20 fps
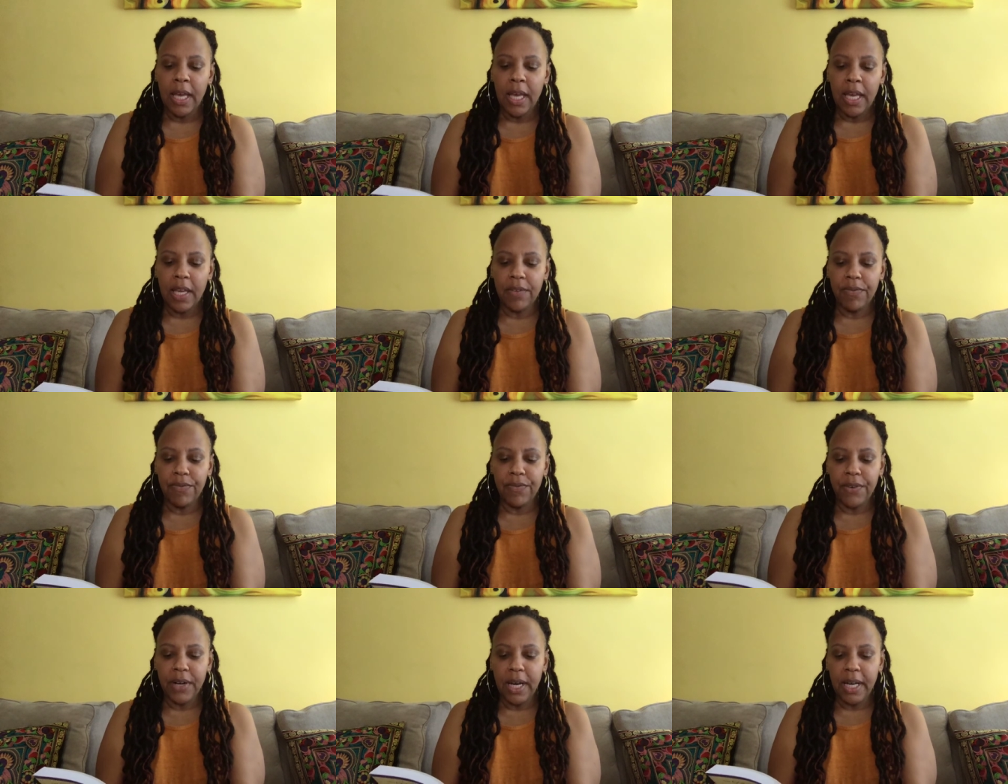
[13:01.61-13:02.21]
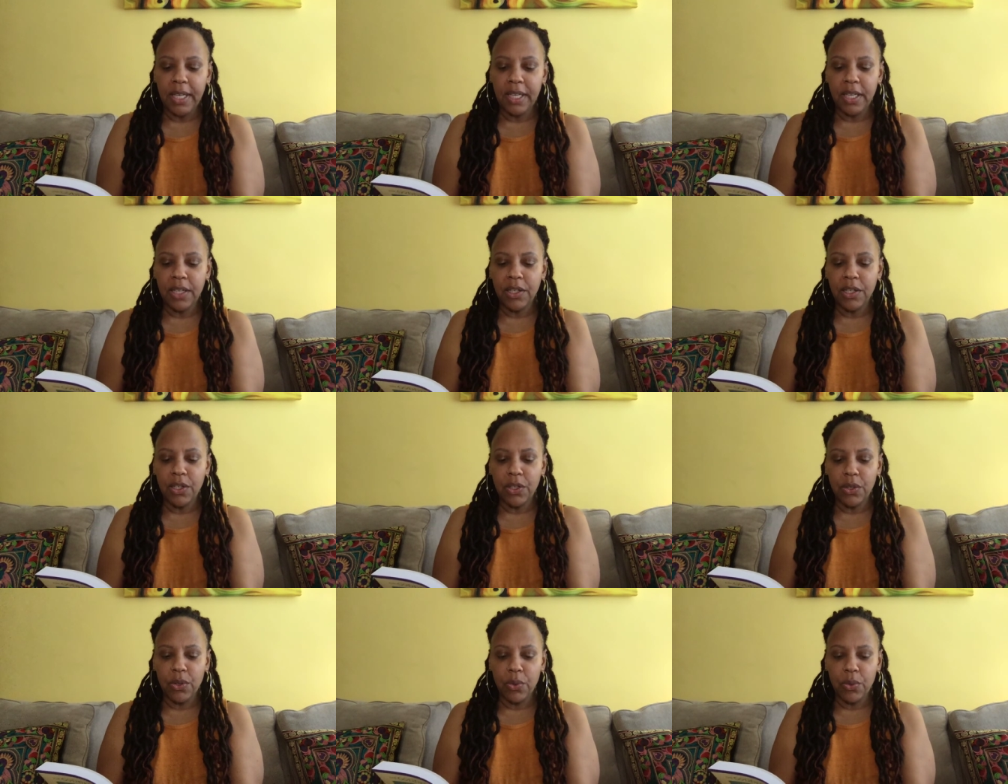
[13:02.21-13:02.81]
inviting
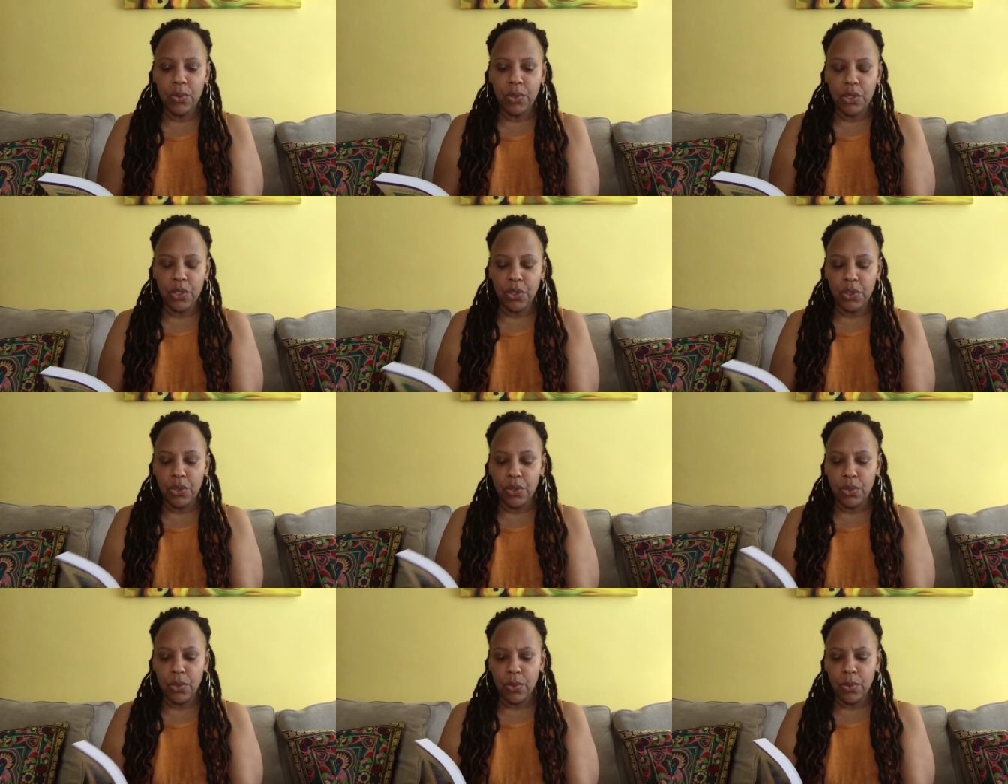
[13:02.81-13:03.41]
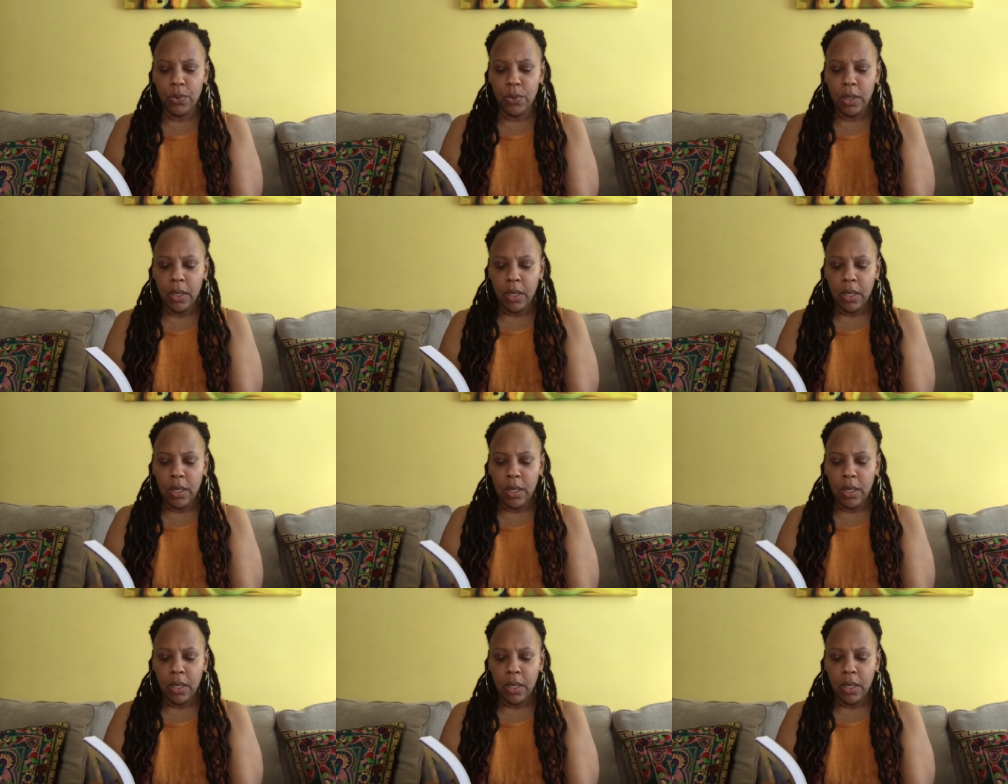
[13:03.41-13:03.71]
you to